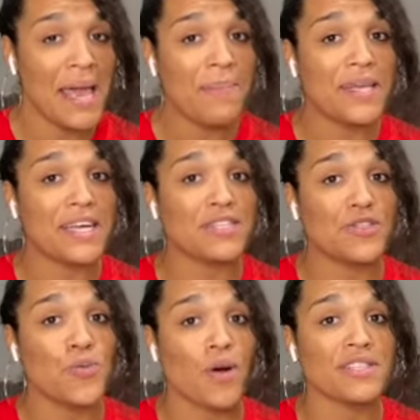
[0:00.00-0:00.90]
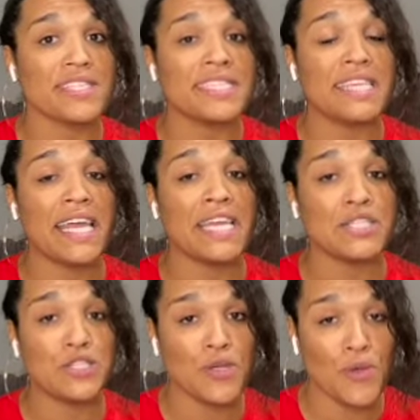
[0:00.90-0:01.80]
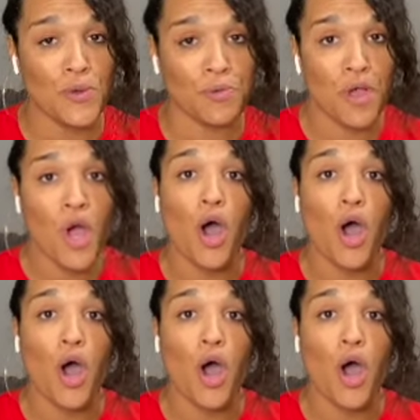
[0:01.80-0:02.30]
because you want to stay in tune